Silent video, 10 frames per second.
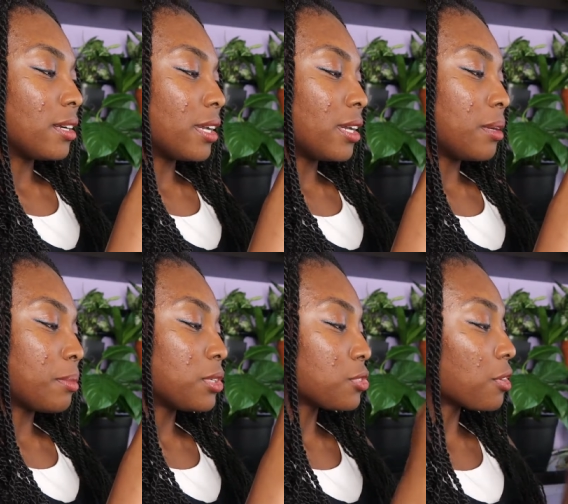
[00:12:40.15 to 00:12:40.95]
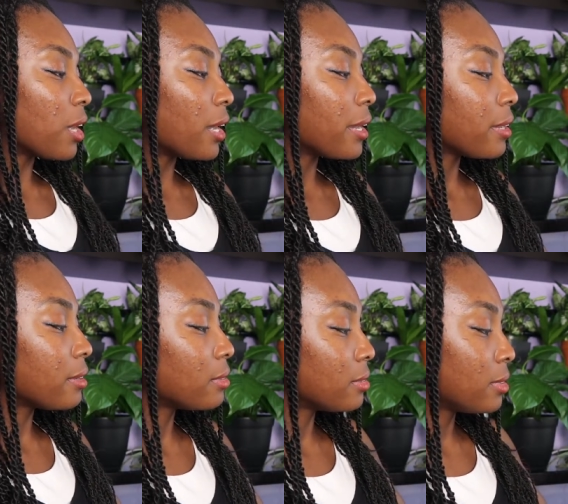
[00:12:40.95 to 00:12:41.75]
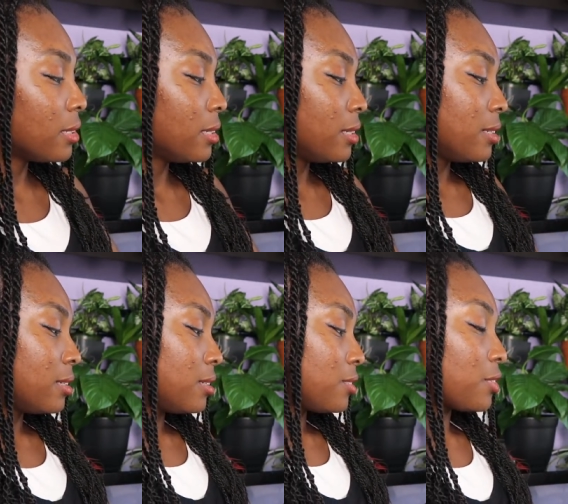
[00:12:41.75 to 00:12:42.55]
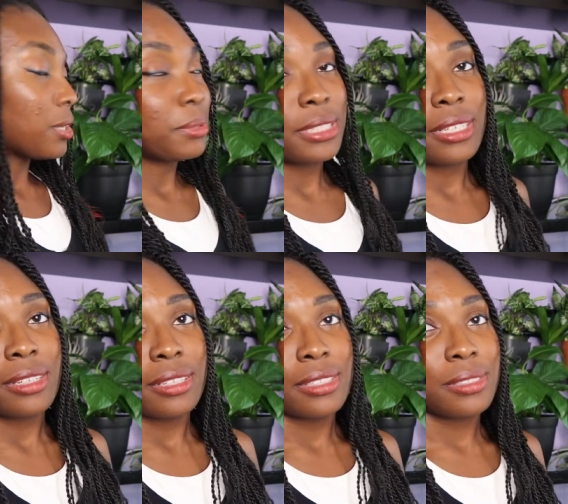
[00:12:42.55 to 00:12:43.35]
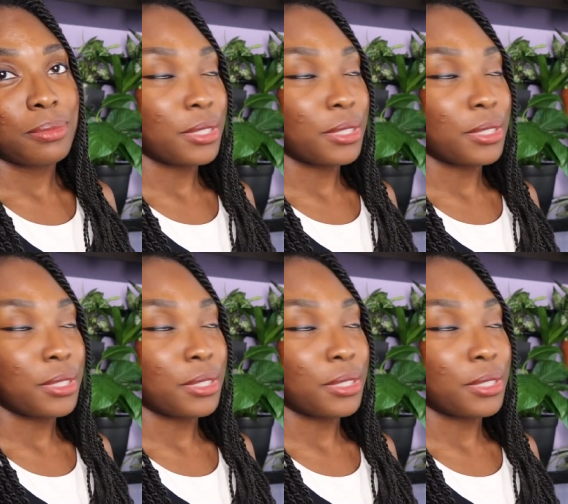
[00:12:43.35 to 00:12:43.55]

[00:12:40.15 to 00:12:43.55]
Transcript: again, I'm gonna try with succulents.